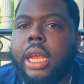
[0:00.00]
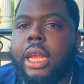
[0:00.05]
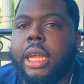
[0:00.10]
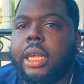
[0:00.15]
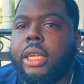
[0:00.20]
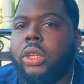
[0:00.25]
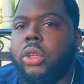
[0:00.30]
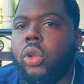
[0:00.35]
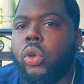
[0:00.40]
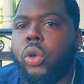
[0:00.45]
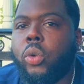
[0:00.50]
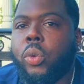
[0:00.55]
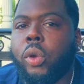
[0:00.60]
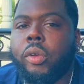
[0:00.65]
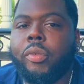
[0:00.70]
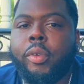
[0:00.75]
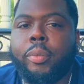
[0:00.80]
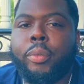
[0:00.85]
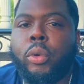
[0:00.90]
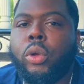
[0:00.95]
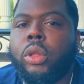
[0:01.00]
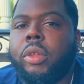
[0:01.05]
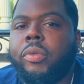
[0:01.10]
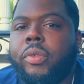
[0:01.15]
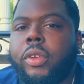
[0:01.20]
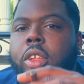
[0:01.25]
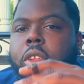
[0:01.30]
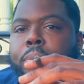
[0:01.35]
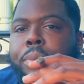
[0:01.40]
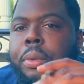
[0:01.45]
And, you know, it worked for both
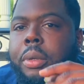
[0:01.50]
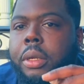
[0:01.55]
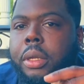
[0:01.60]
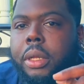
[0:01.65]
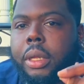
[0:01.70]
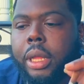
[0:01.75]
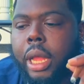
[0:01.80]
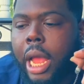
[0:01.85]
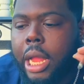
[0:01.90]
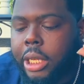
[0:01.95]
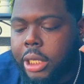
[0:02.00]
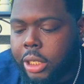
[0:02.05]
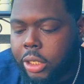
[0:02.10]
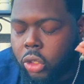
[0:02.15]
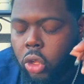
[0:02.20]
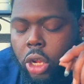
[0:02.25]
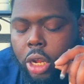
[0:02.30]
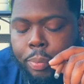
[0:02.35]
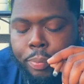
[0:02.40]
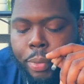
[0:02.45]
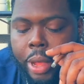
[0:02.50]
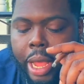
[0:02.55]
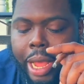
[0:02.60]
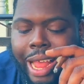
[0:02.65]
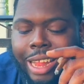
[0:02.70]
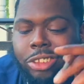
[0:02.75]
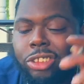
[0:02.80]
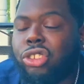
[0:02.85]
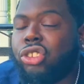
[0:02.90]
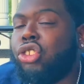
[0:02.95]
of us, but I just started back.
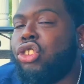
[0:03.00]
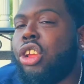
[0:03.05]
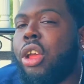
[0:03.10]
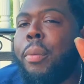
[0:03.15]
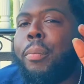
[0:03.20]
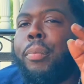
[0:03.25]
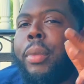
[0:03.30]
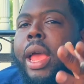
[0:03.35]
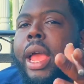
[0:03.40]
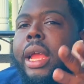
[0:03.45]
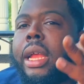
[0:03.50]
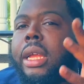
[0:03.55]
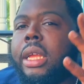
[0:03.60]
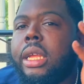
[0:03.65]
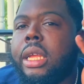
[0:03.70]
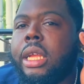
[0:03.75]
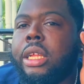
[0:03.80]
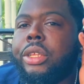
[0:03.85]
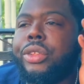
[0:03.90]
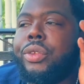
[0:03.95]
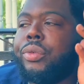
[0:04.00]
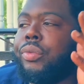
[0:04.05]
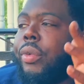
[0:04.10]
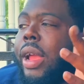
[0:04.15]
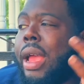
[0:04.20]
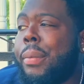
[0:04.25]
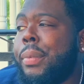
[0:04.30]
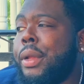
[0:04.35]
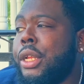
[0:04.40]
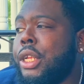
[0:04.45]
I just jumped back into
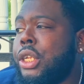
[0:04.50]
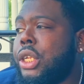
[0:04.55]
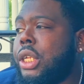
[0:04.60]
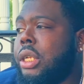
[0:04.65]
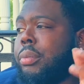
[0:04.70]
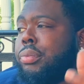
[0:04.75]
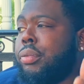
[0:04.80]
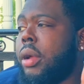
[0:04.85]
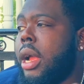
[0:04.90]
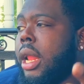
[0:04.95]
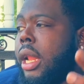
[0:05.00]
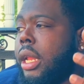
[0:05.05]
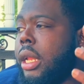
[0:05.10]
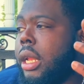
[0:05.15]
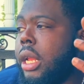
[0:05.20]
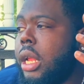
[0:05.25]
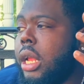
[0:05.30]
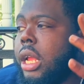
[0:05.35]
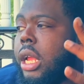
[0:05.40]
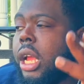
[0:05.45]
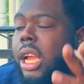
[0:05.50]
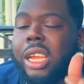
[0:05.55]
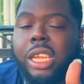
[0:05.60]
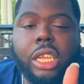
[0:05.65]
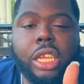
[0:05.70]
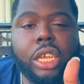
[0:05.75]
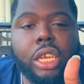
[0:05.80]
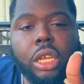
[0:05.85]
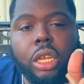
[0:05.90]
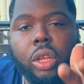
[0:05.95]
rapping and shit probably a
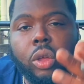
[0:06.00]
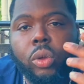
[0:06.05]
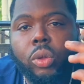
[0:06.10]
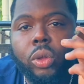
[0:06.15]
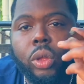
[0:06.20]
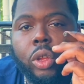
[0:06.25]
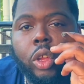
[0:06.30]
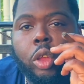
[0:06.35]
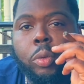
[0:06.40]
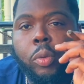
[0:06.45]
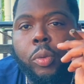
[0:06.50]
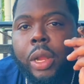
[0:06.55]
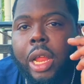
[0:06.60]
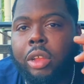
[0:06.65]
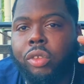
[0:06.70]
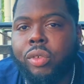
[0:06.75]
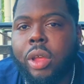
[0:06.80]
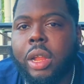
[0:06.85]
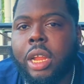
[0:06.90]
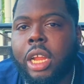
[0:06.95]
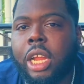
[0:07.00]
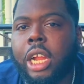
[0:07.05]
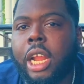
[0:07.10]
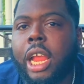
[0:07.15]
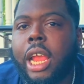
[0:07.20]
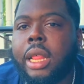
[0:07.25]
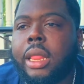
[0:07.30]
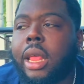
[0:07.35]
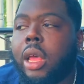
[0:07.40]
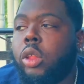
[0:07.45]
year ago. You remember when I dropped the
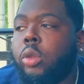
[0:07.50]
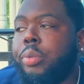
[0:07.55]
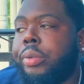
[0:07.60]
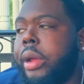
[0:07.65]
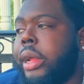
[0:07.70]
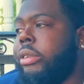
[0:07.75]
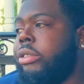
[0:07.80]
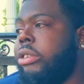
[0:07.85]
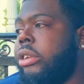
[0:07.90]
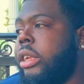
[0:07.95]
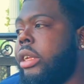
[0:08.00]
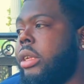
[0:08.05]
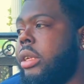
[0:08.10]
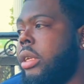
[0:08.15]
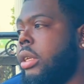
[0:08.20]
Glass House project?